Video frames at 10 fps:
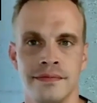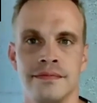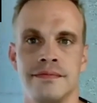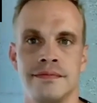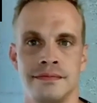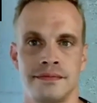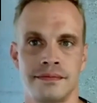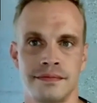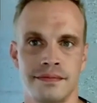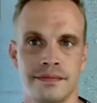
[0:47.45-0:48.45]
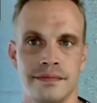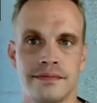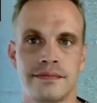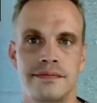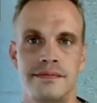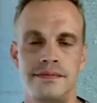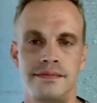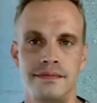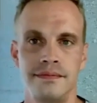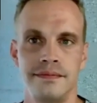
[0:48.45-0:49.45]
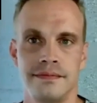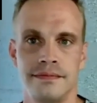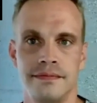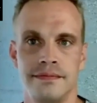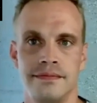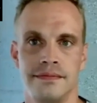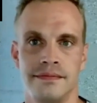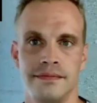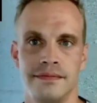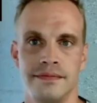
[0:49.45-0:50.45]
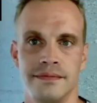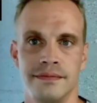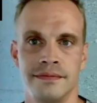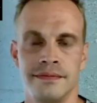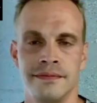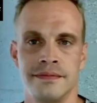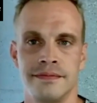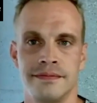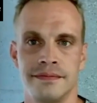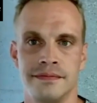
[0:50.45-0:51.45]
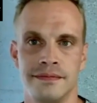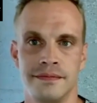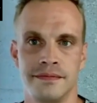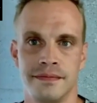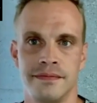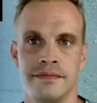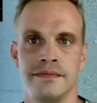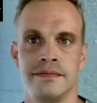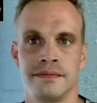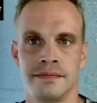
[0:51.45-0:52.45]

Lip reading: This person isn't speaking.